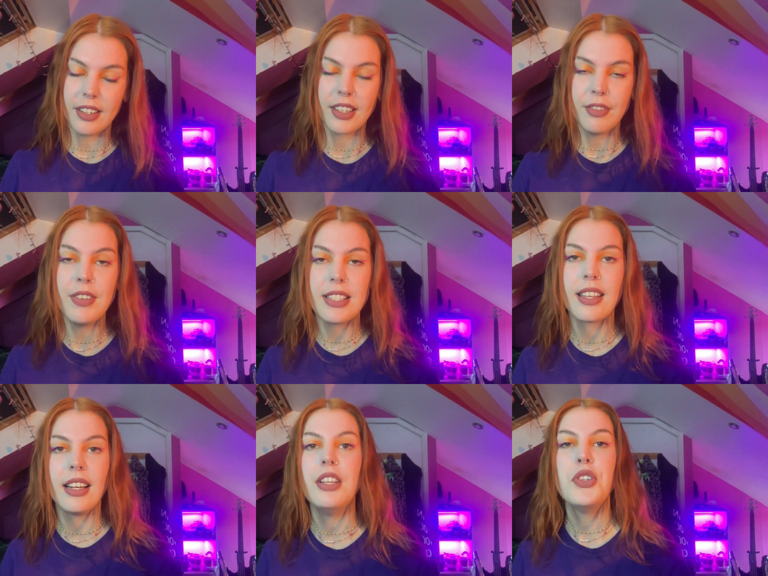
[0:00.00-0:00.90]
Like, I'd
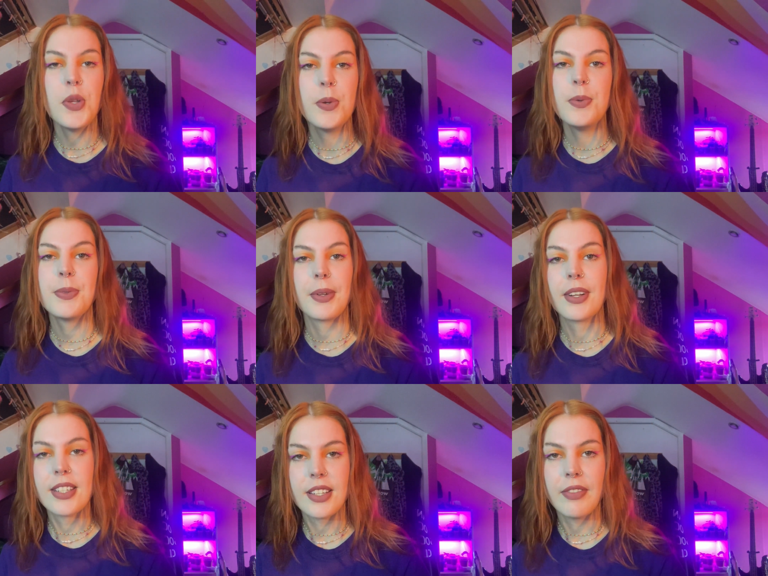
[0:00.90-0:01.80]
physically choose one to